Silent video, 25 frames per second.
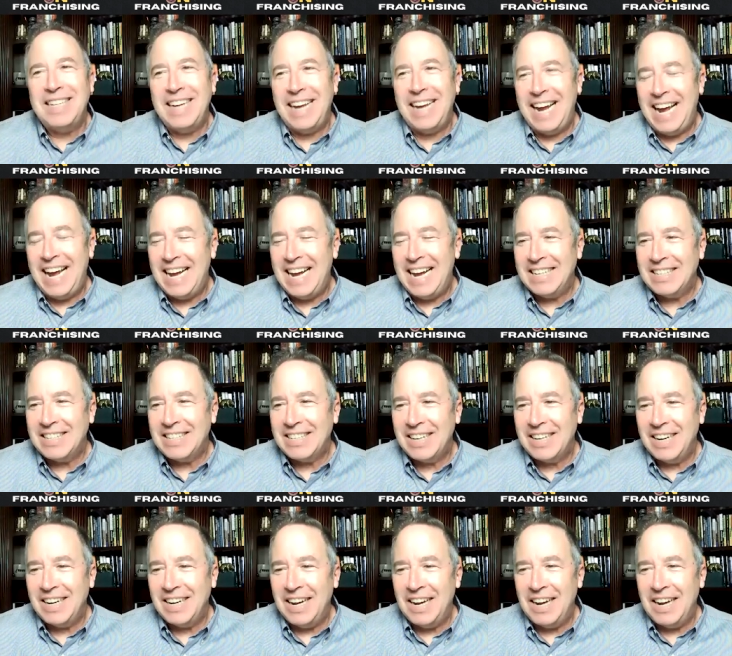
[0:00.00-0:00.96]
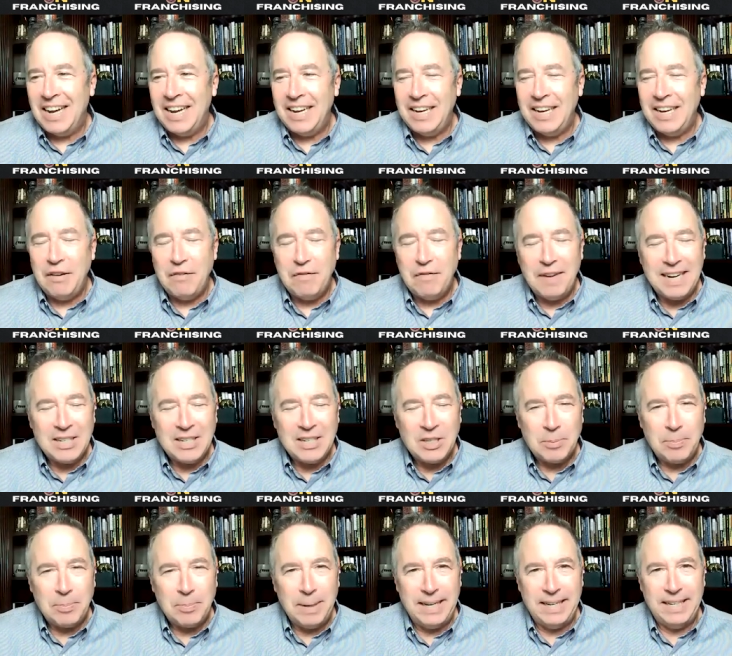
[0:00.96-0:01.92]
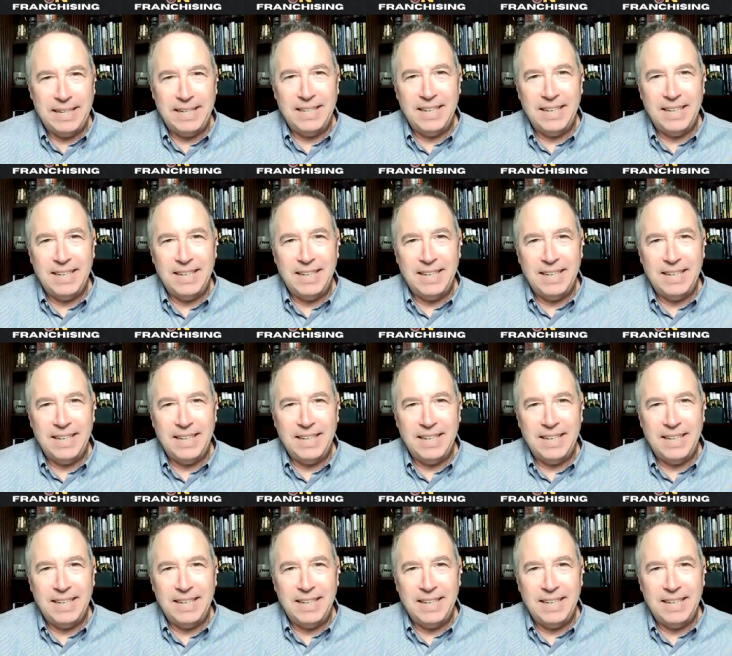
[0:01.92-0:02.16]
to ask uh, investment.